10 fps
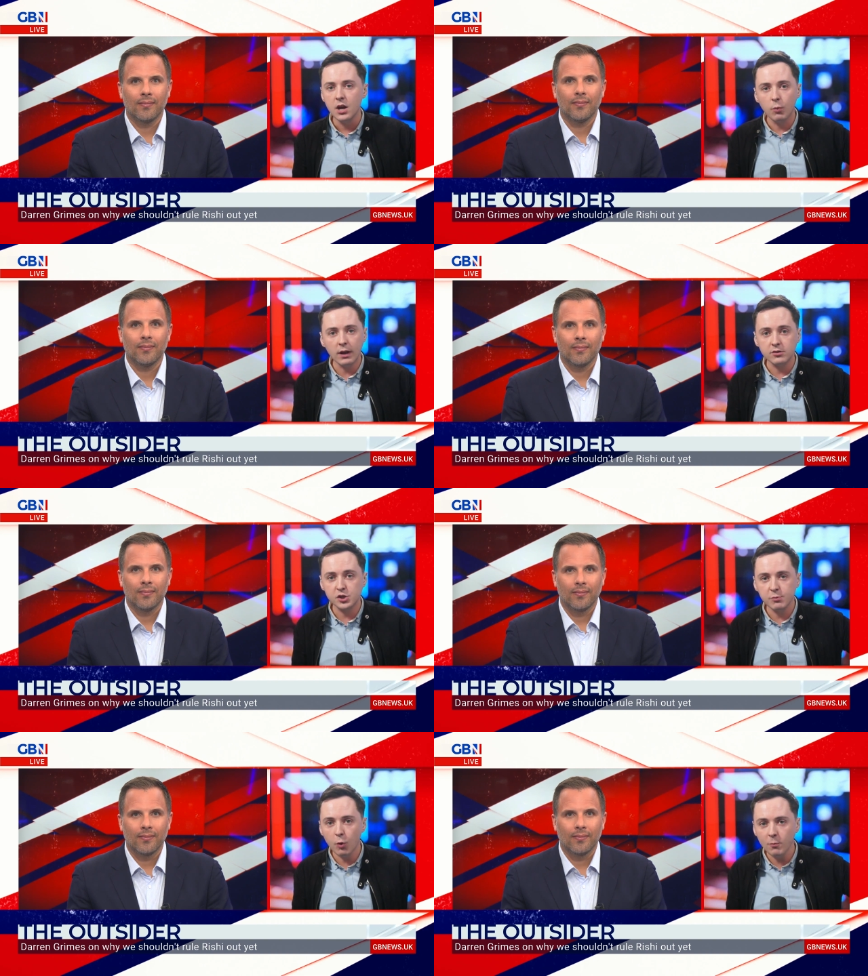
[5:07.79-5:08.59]
Speaker 1: Well,
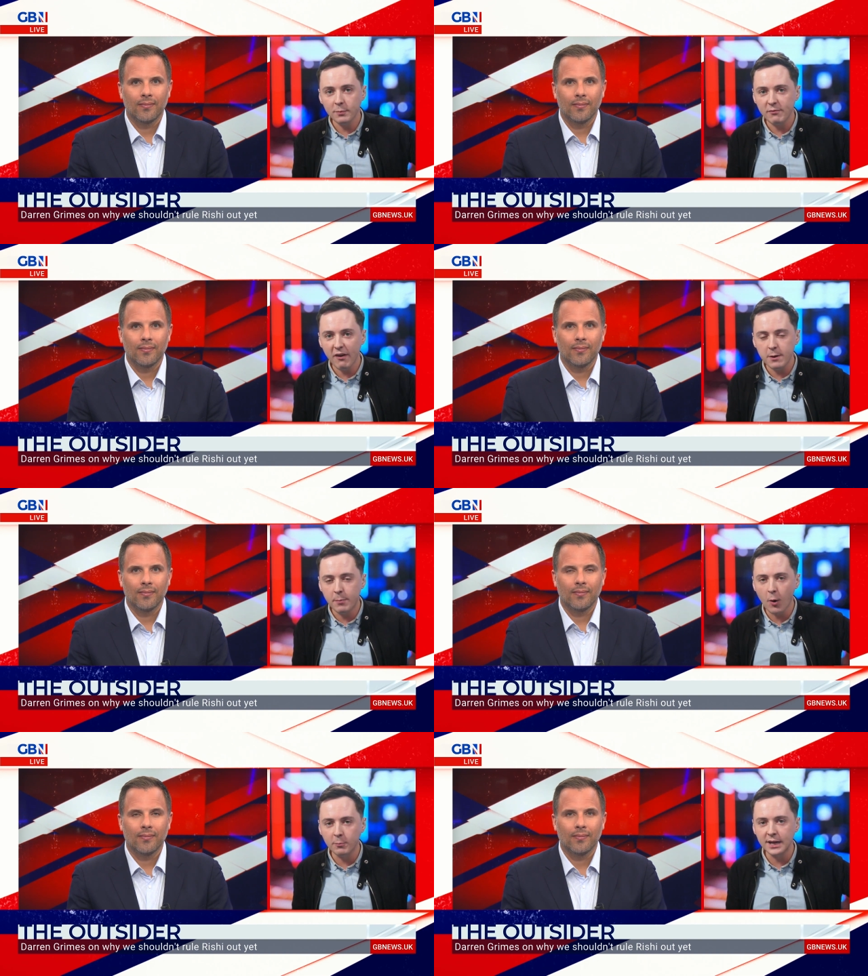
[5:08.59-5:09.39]
she won't be very
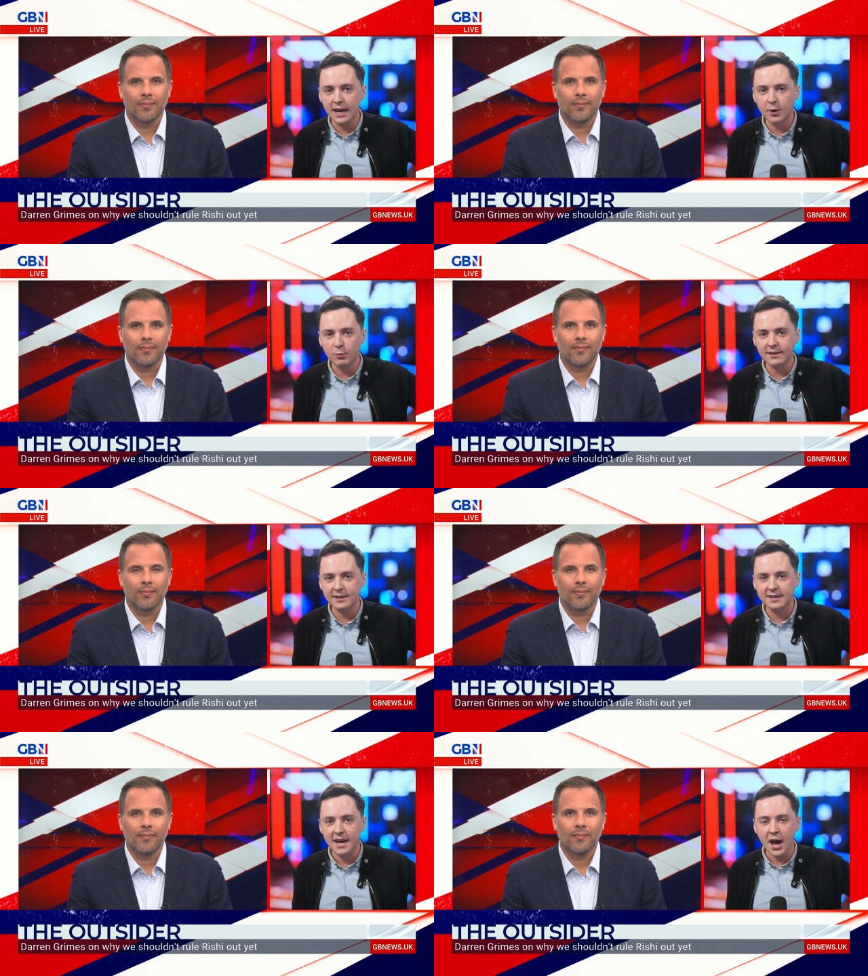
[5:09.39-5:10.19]
popular with
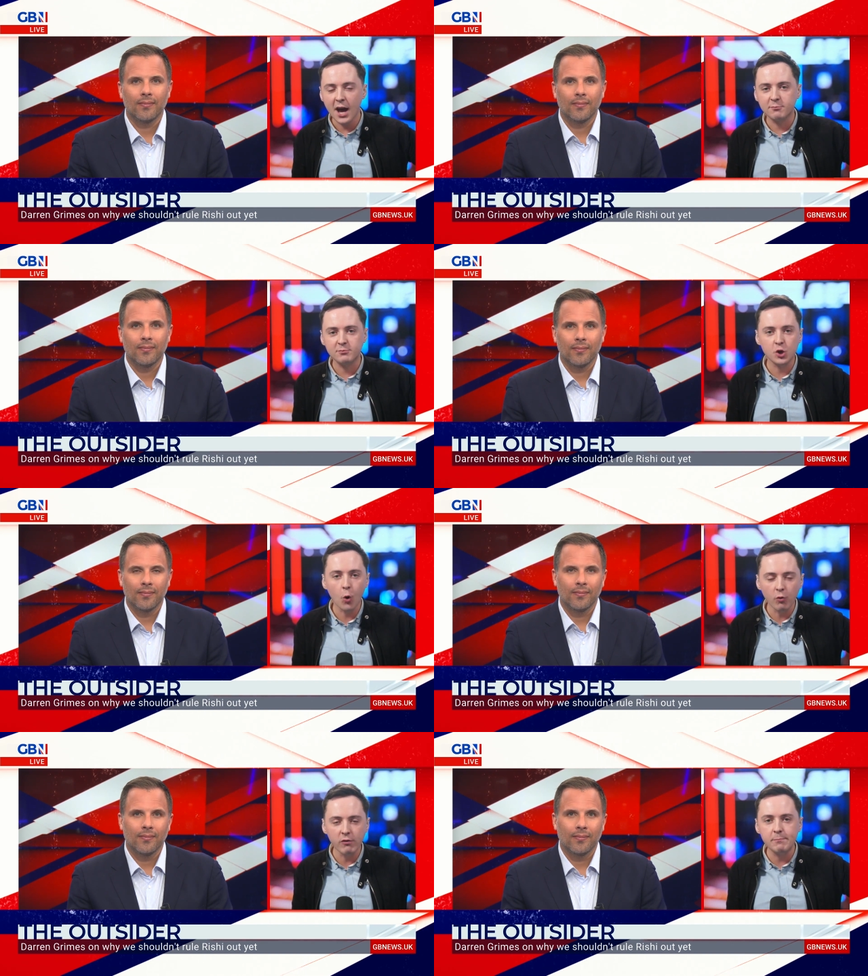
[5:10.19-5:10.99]
a
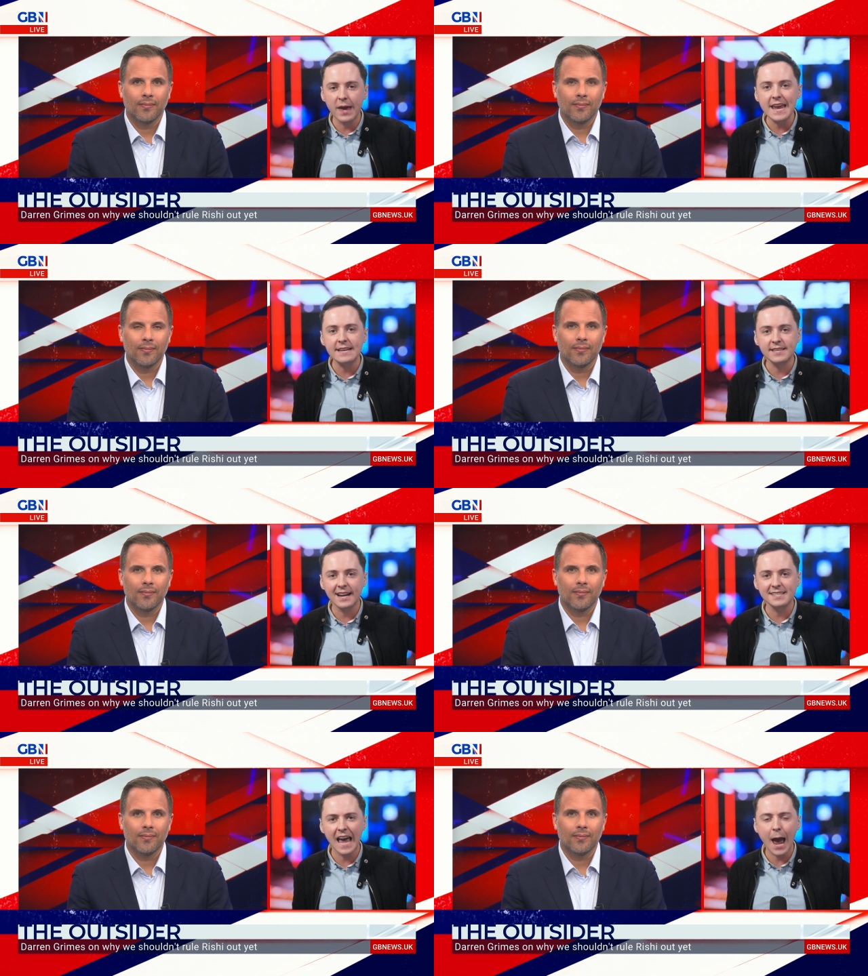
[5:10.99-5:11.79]
Tory base that
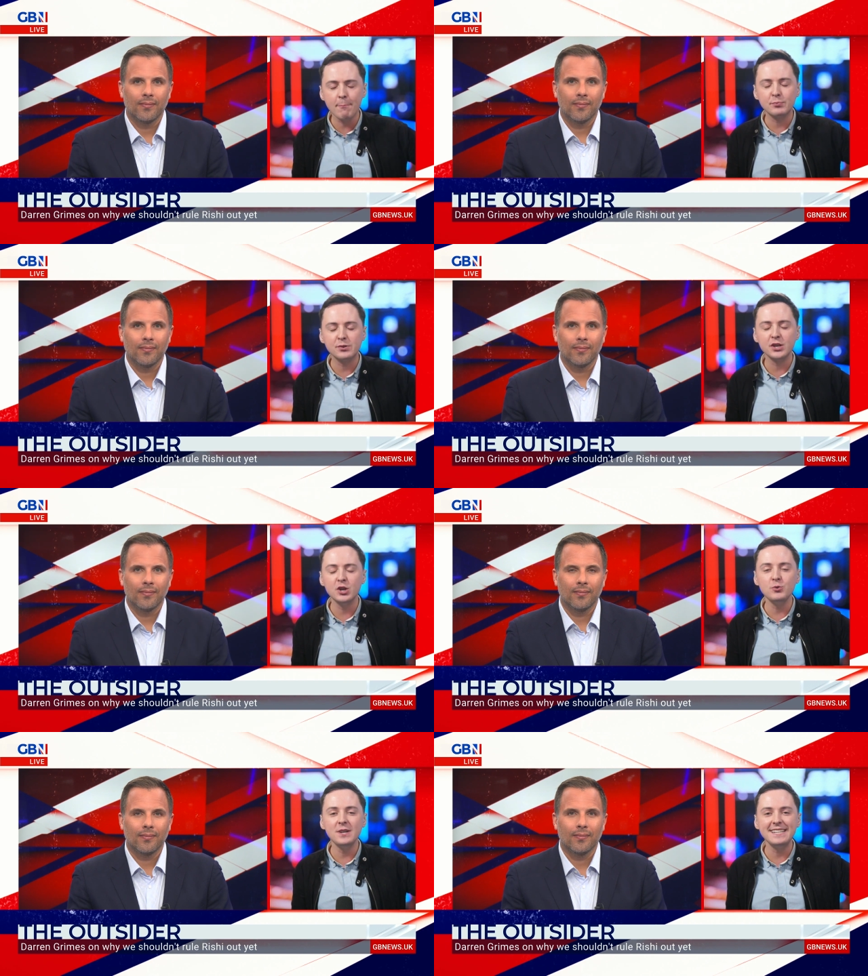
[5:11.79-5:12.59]
is
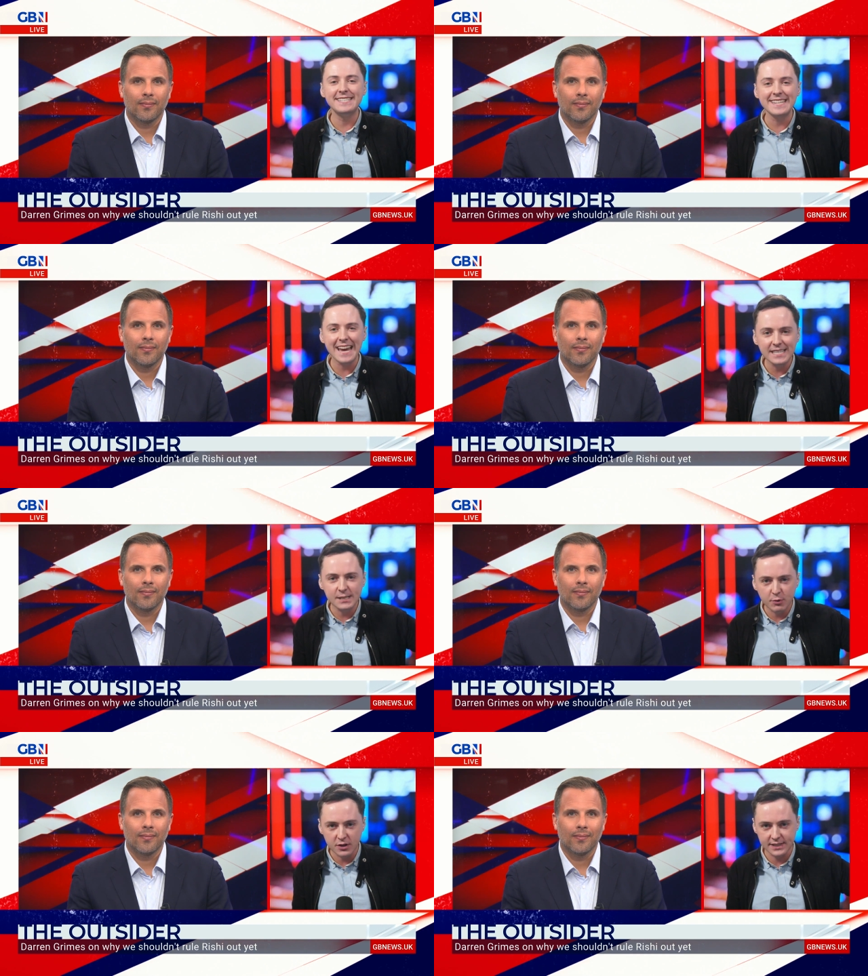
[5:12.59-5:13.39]
absolutely
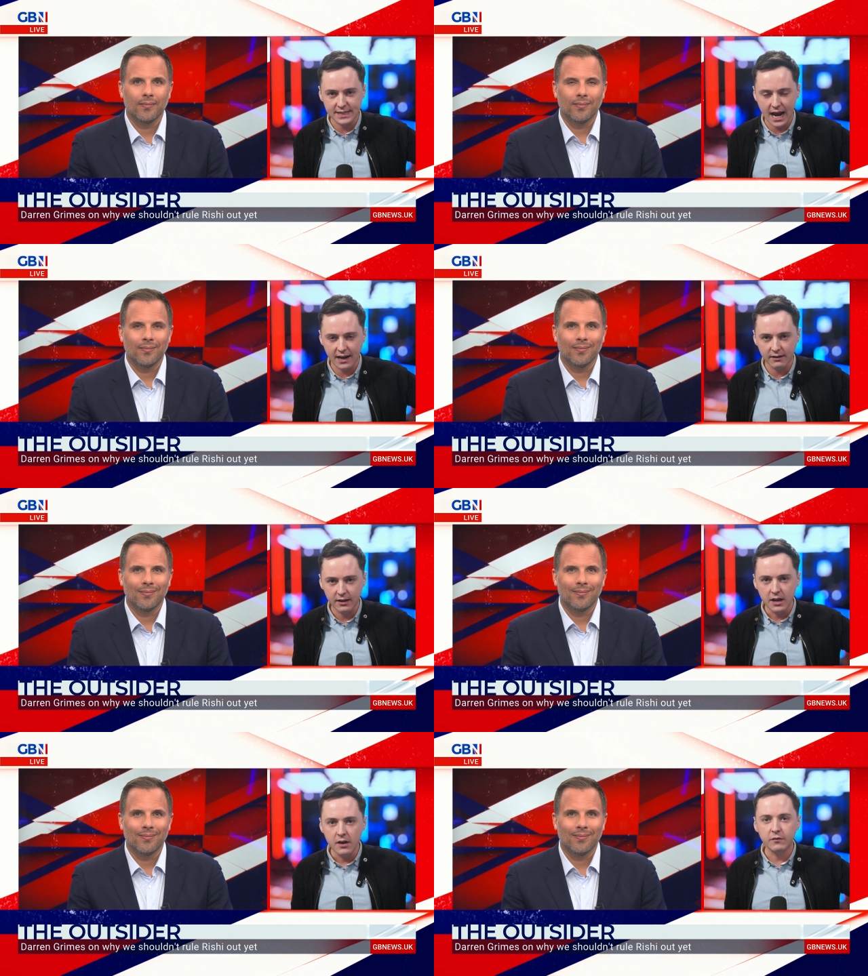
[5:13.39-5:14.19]
desperate, Dan,
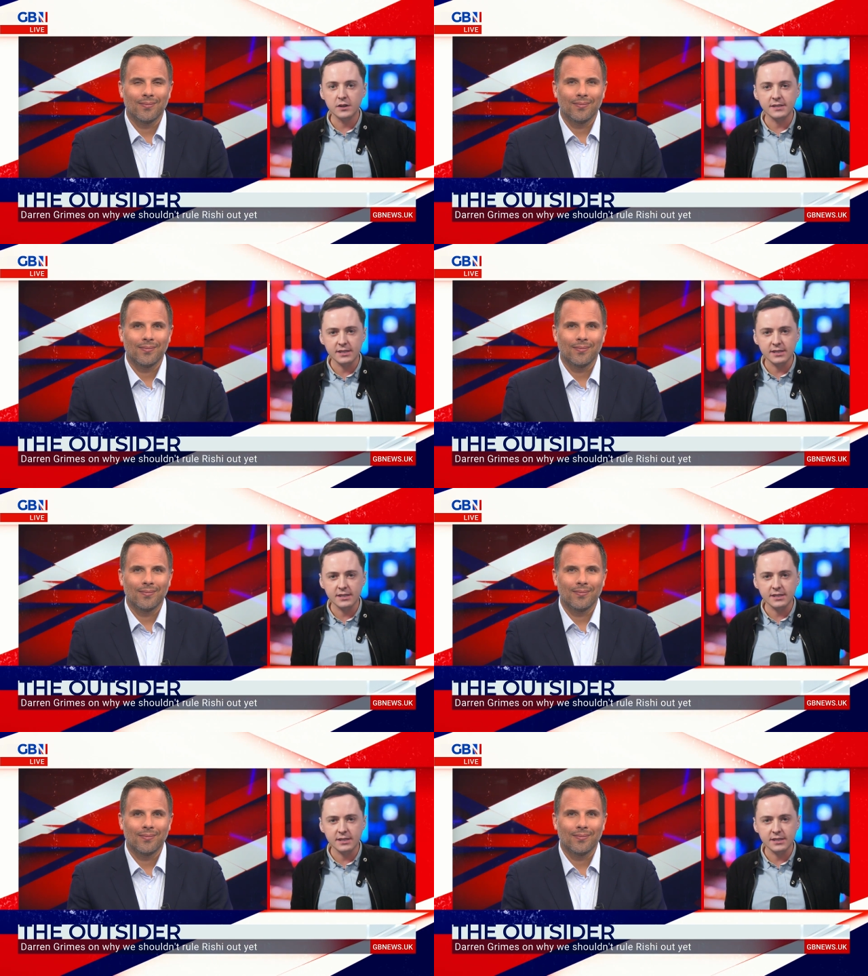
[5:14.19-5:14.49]
for